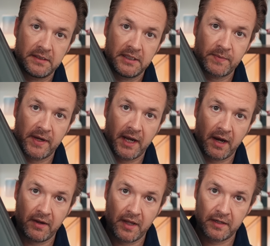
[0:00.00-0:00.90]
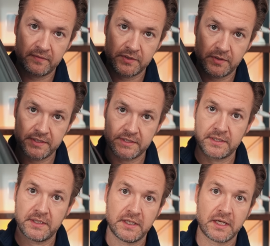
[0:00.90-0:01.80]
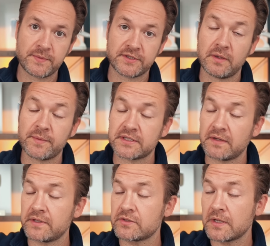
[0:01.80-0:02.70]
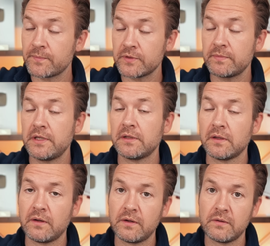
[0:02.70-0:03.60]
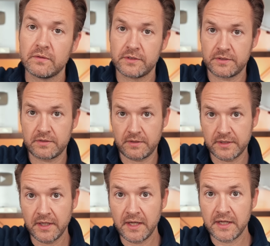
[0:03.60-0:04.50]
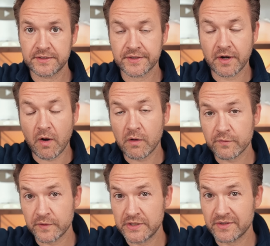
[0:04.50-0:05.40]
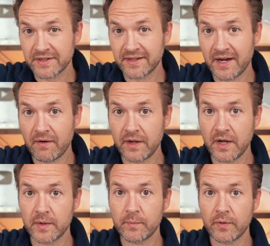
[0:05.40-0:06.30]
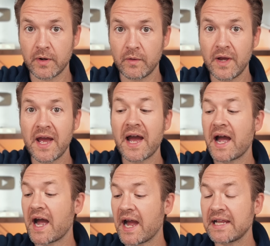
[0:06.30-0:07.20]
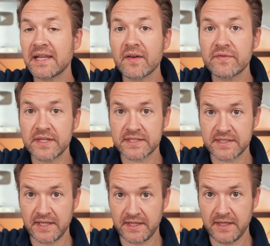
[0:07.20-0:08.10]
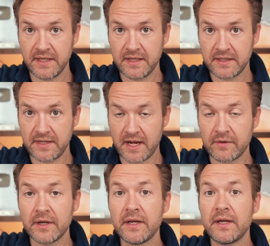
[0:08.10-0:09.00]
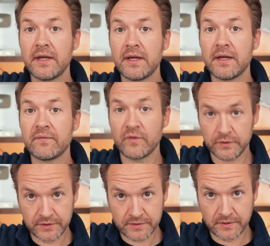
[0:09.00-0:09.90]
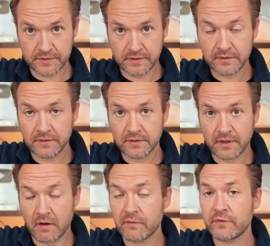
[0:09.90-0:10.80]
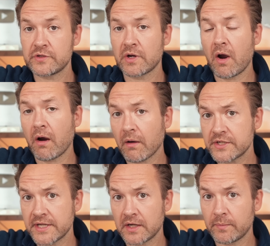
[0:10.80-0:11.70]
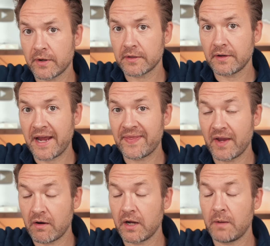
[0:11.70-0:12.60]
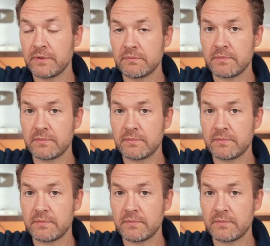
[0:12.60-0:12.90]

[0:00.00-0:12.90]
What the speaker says: is my carry-on of choice. It comes on almost every trip with me, long or short. It's the Carl Friedrich Carry-On Pro. I love this thing. Now, full disclosure, Carl Friedrich are a channel partner and they are helping me